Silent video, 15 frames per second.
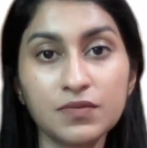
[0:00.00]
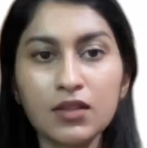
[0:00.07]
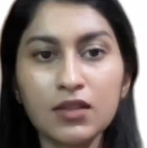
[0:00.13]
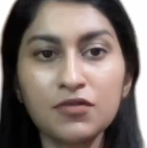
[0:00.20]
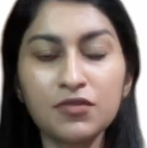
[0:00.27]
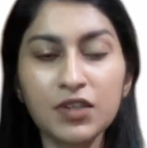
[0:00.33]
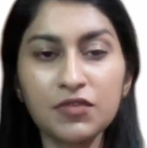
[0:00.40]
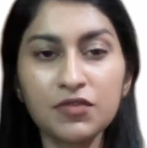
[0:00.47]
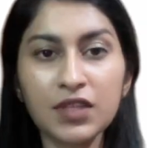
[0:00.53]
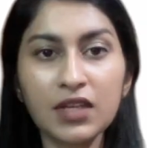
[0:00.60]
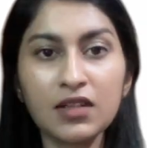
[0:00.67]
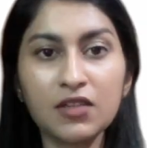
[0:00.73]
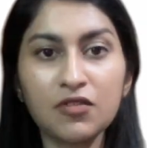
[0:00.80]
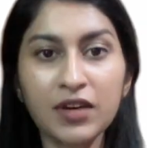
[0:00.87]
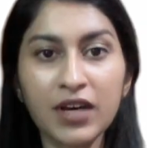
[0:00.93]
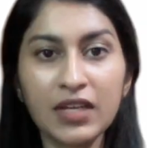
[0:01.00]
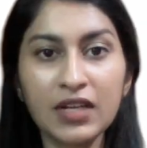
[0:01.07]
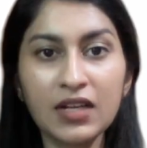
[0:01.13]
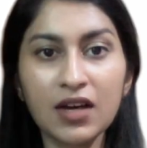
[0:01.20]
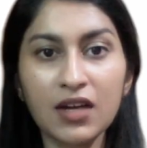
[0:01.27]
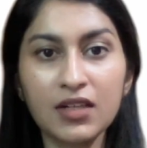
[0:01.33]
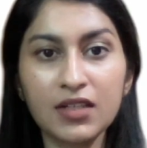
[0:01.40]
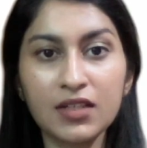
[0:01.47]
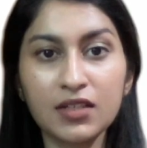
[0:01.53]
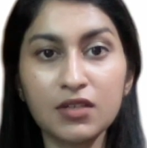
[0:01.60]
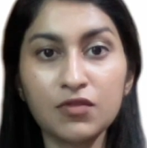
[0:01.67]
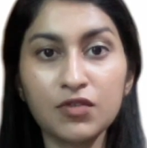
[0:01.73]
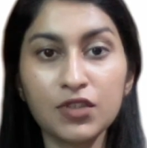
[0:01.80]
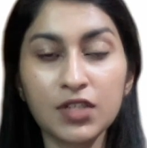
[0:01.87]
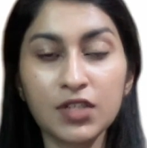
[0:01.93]
The fifth and the final
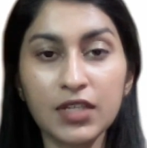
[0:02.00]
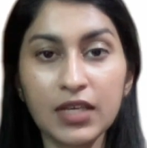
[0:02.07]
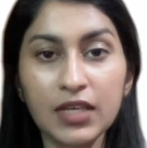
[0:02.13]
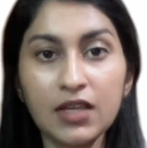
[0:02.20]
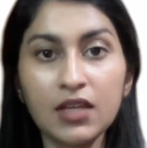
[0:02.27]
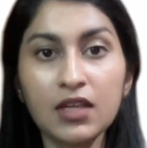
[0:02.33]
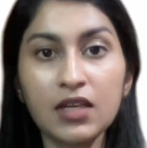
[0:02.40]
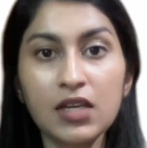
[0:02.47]
article for today